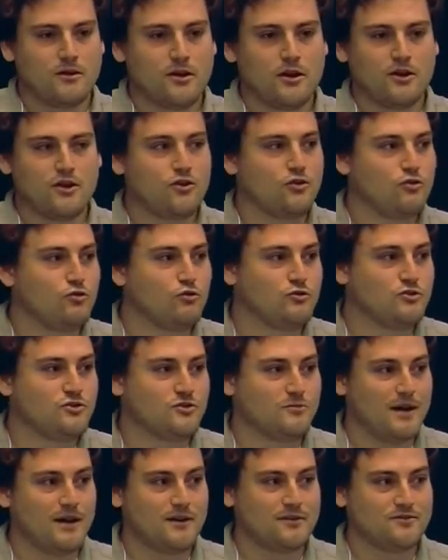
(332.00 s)
huge
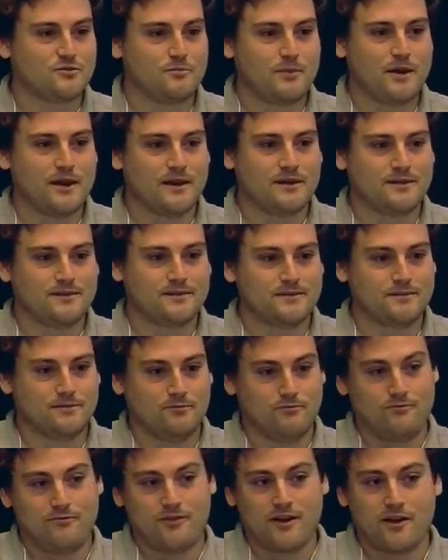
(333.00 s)
amount of space,
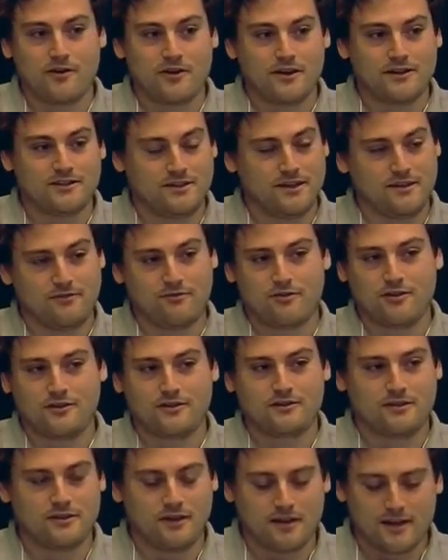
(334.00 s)
very
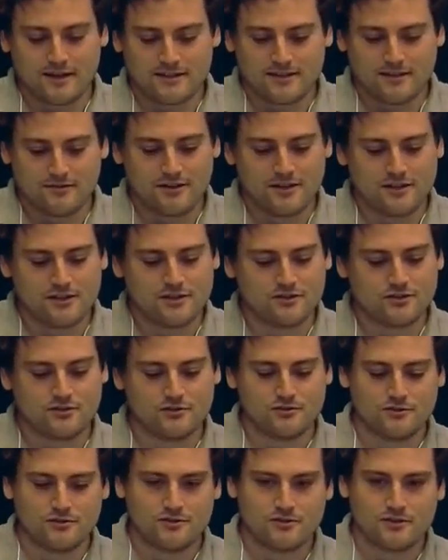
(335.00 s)
different connectivity
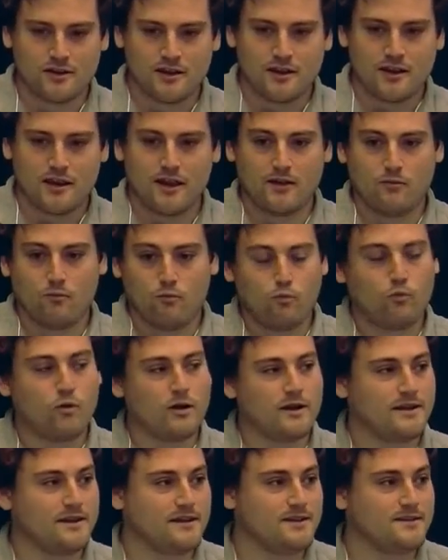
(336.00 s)
issues, and
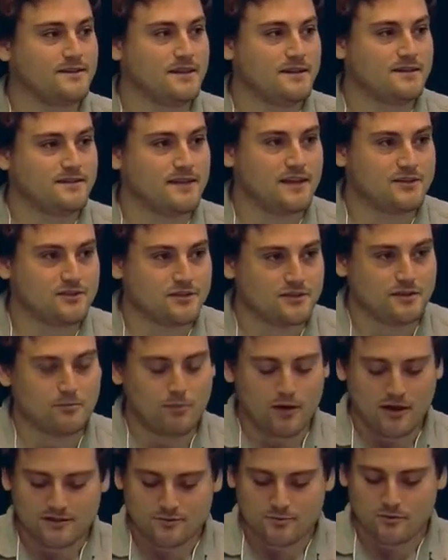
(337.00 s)
what it is that's actually
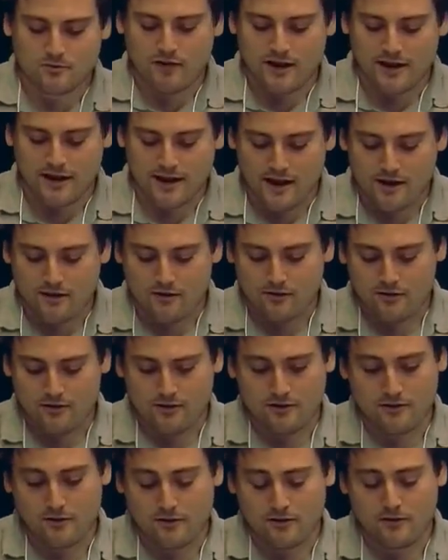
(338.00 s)
possible right now
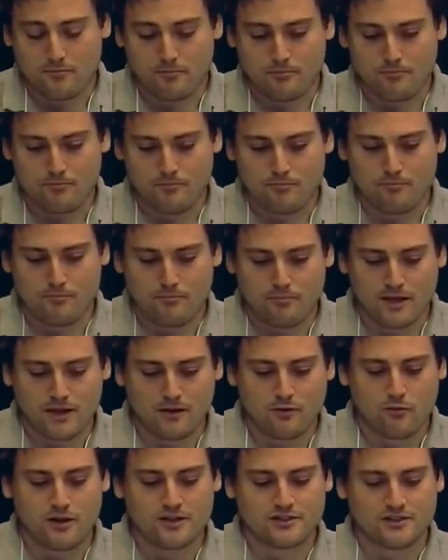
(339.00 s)
on a
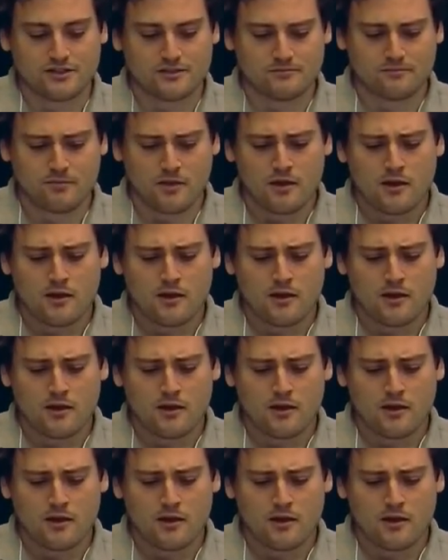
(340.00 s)
big question.